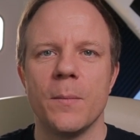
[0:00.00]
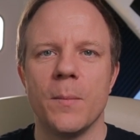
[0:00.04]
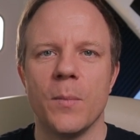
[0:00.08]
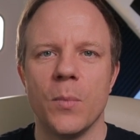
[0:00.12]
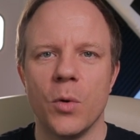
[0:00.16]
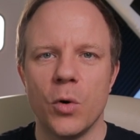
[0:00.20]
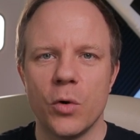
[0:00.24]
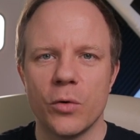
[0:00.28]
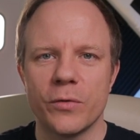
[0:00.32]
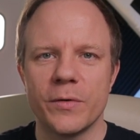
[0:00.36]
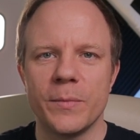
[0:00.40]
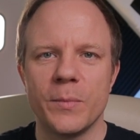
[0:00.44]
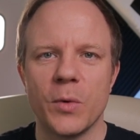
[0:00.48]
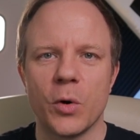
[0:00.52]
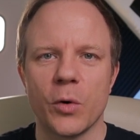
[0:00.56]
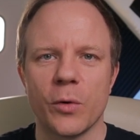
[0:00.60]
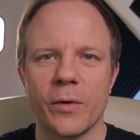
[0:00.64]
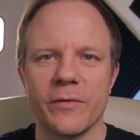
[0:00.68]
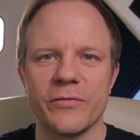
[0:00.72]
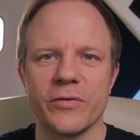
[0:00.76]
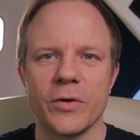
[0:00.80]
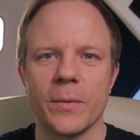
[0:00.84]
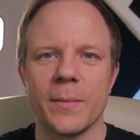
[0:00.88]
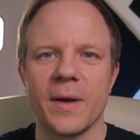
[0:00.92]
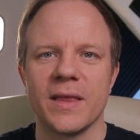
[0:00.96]
more and more
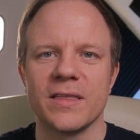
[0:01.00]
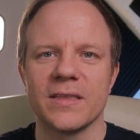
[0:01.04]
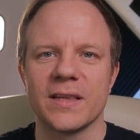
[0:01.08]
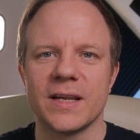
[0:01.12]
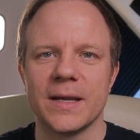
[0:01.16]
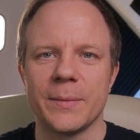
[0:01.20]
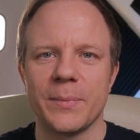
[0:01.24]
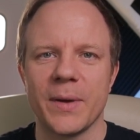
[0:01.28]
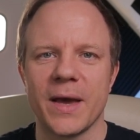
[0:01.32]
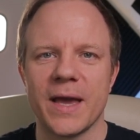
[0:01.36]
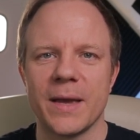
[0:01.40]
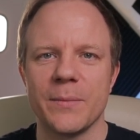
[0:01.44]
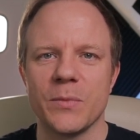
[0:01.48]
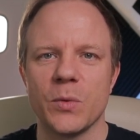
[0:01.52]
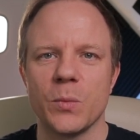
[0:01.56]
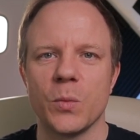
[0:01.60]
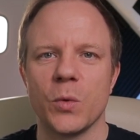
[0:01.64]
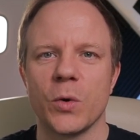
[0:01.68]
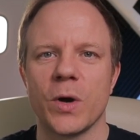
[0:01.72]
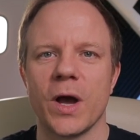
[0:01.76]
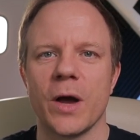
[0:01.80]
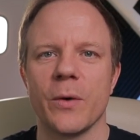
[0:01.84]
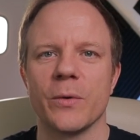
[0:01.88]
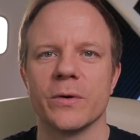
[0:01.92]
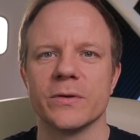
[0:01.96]
of your monthly payment
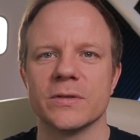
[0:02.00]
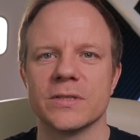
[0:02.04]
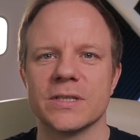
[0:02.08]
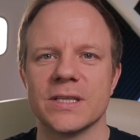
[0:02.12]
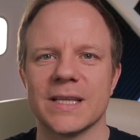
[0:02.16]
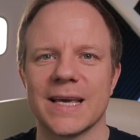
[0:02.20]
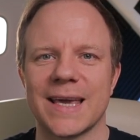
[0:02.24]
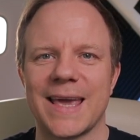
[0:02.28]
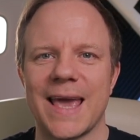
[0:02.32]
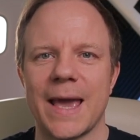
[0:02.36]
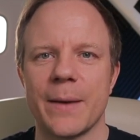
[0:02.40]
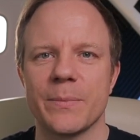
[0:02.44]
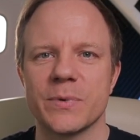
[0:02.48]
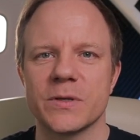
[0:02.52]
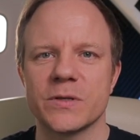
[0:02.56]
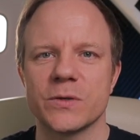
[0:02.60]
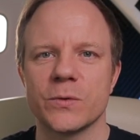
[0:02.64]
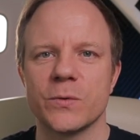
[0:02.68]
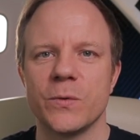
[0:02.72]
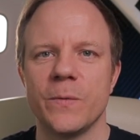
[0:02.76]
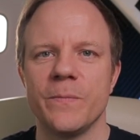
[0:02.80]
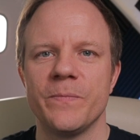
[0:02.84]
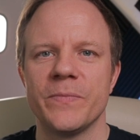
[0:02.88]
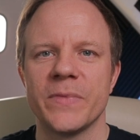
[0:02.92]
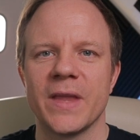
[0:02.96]
will go onto the
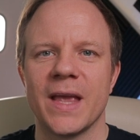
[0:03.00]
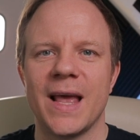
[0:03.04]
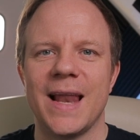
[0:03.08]
capital,